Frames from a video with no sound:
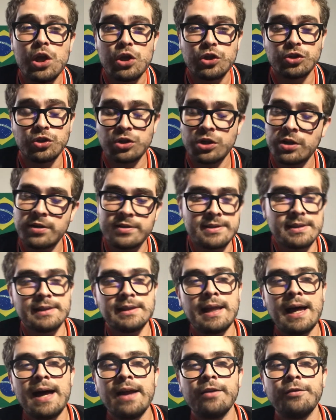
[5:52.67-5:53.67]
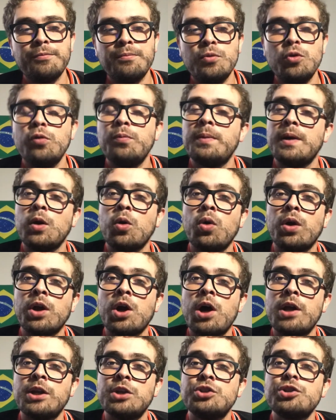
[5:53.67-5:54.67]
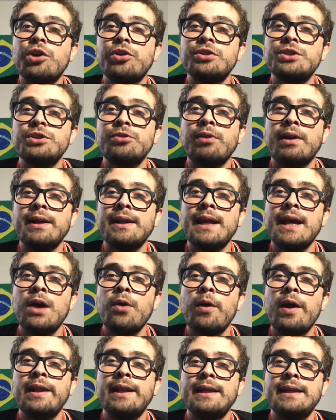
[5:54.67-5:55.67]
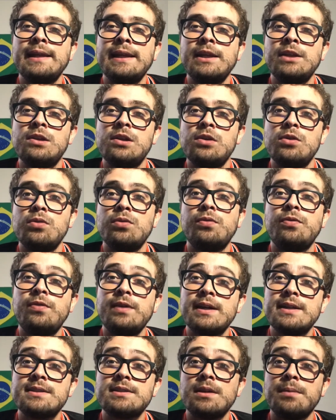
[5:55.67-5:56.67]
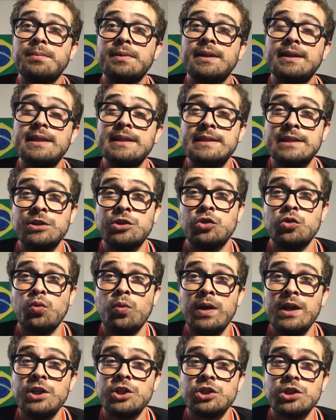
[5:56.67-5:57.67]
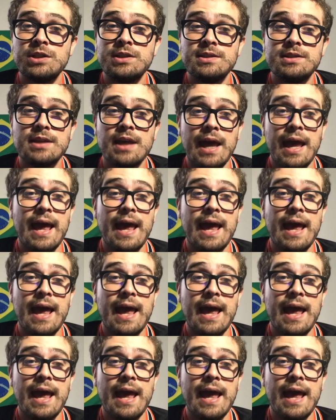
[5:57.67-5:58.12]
So there's a lot of movement going on in Chelsea right now, and they need to fix some key situations.